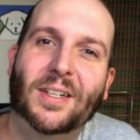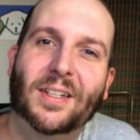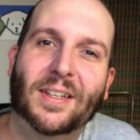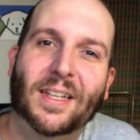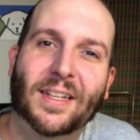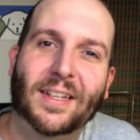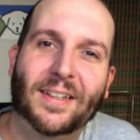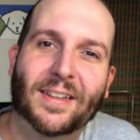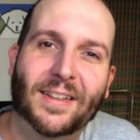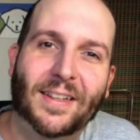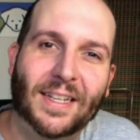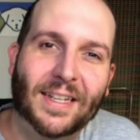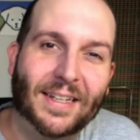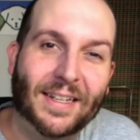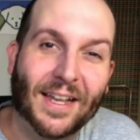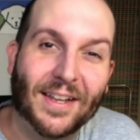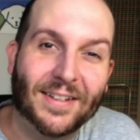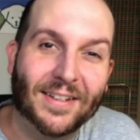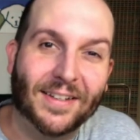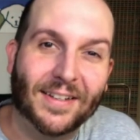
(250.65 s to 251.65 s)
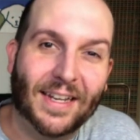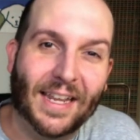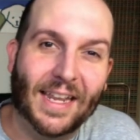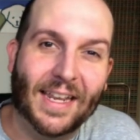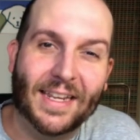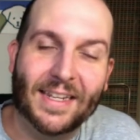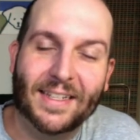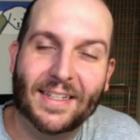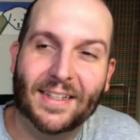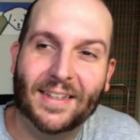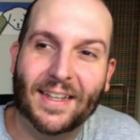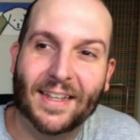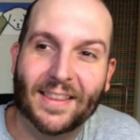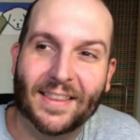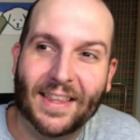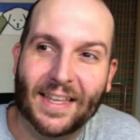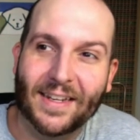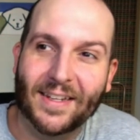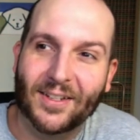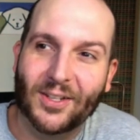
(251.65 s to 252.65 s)
That it doesn't taste? That
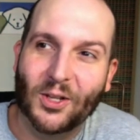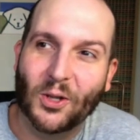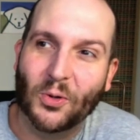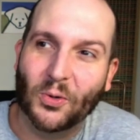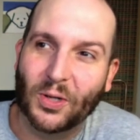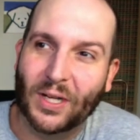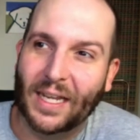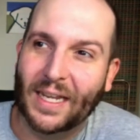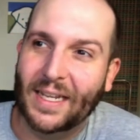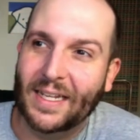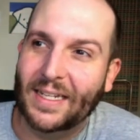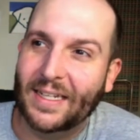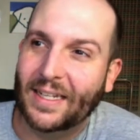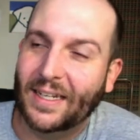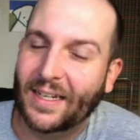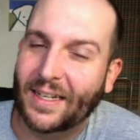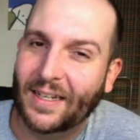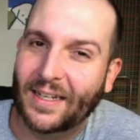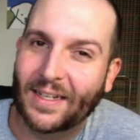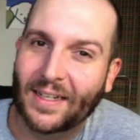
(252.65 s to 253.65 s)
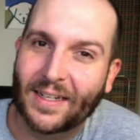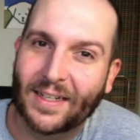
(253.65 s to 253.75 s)
things don't taste?